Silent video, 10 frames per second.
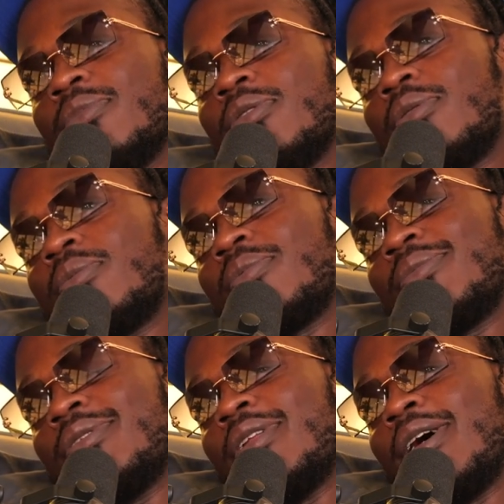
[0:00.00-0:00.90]
the
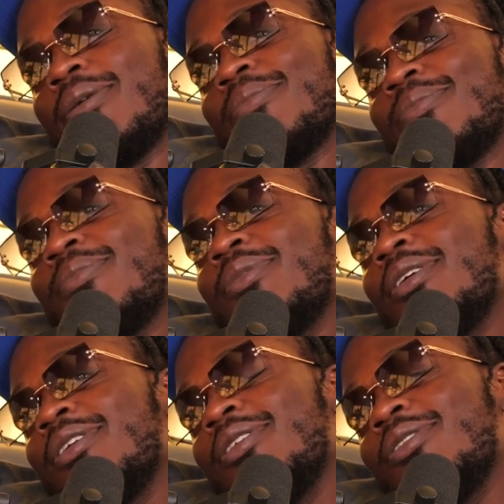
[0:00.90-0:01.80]
like
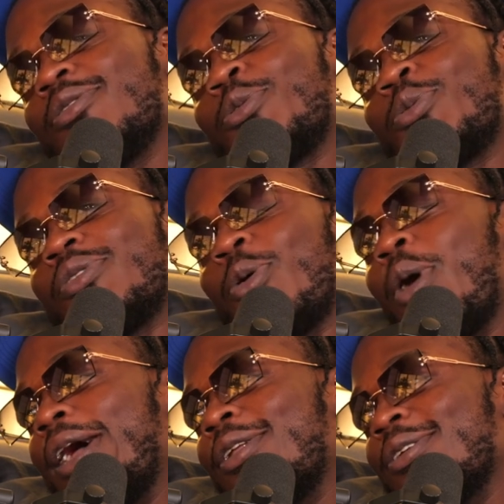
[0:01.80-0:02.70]
it's the
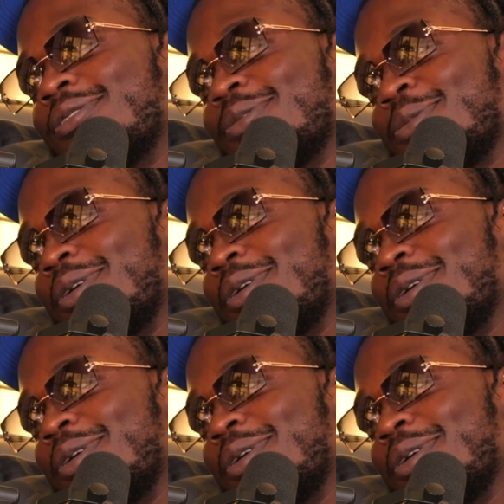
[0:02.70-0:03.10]
quietness.